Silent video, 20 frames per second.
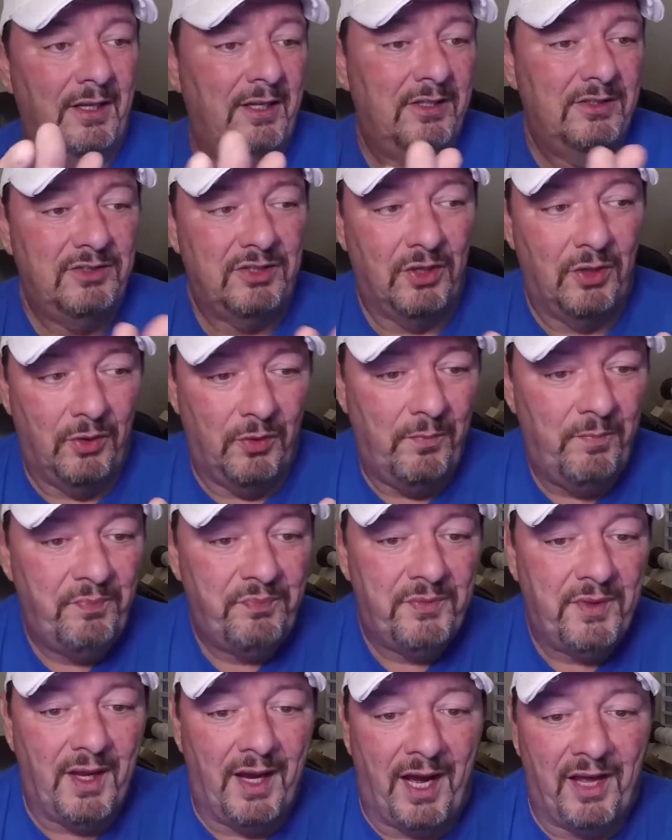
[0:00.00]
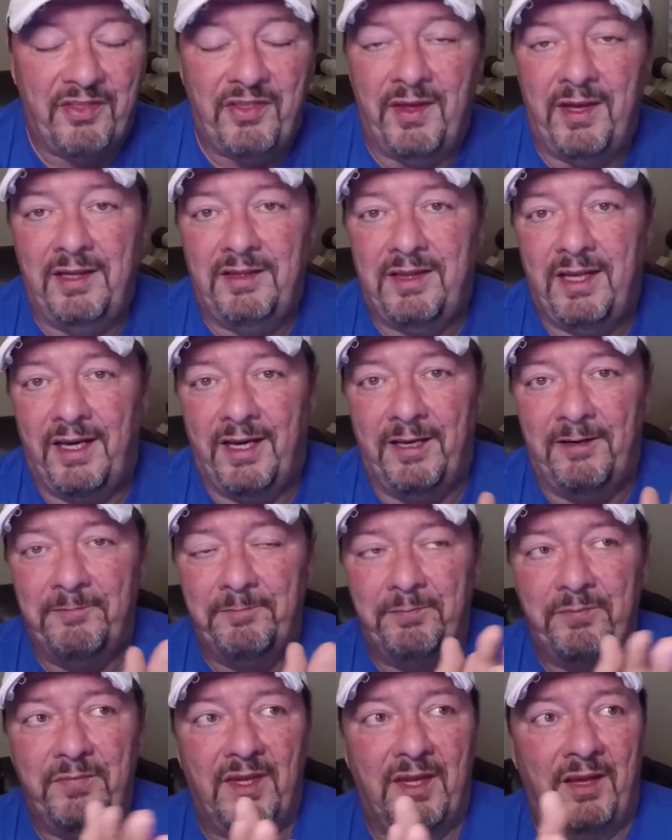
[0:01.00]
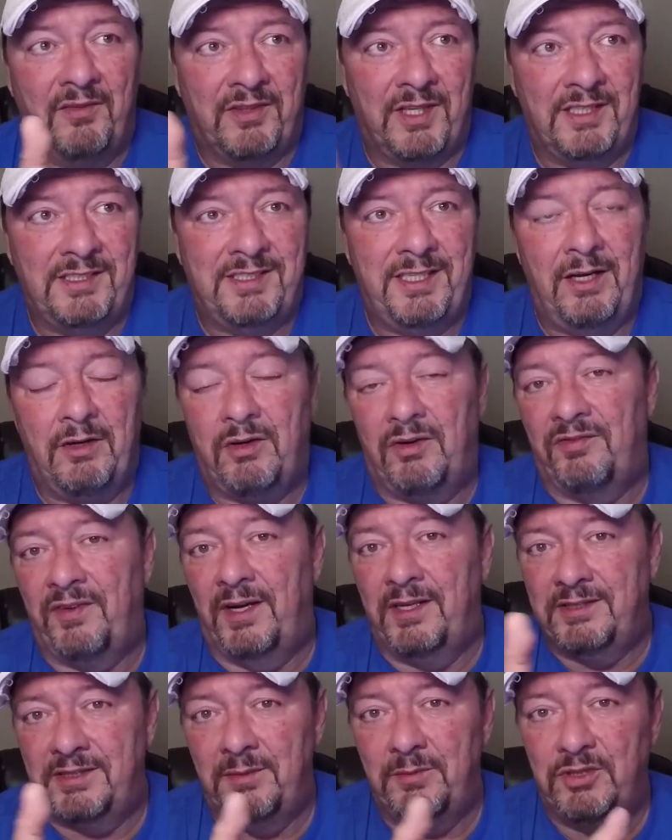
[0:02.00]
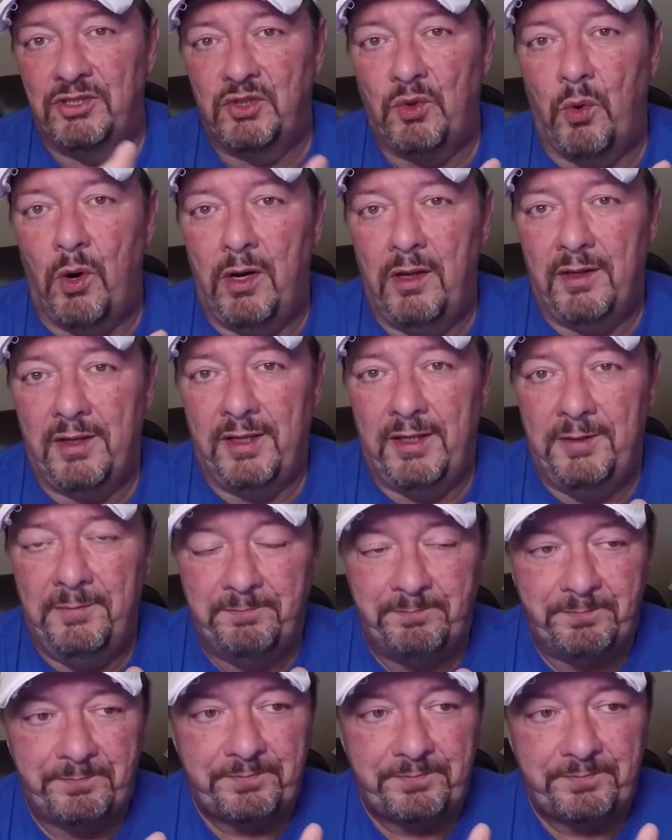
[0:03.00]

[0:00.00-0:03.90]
So I think that if they sacrifice image quality,